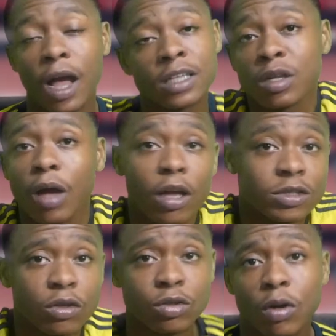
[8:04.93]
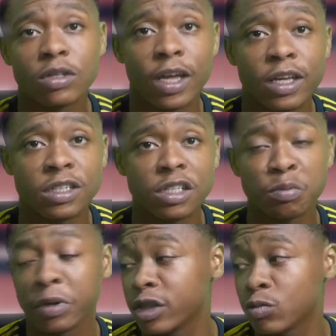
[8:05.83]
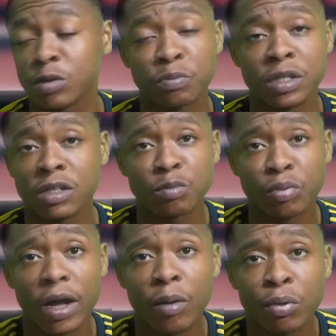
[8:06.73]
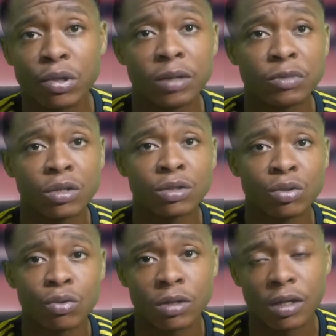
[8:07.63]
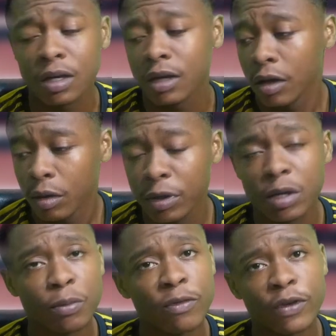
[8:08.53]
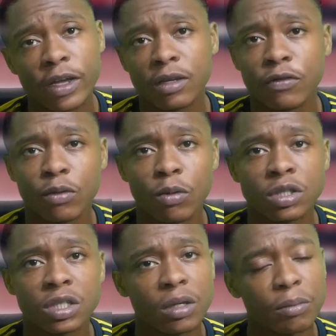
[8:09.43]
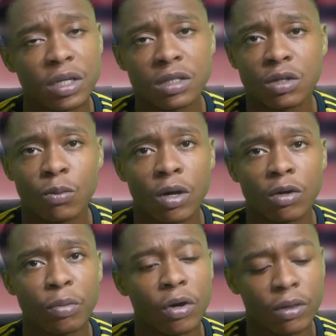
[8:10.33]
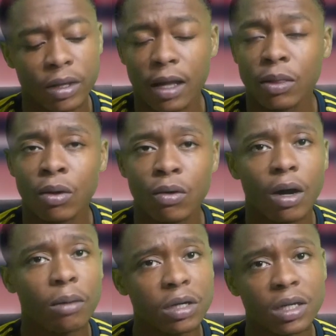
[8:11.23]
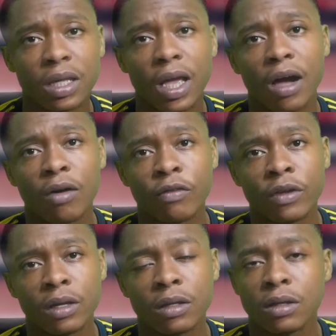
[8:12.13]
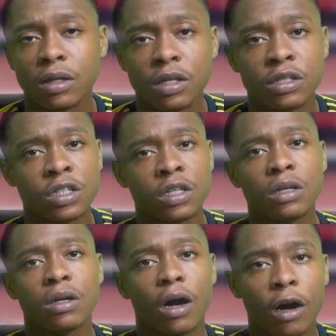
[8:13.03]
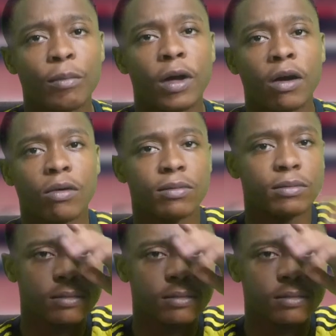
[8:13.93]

As Arsenal under-18s players would be, because Brighton put them to the sword. People, thank you for watching. It means the world. But on that note, I'm going to get out of here. DG, I'm out.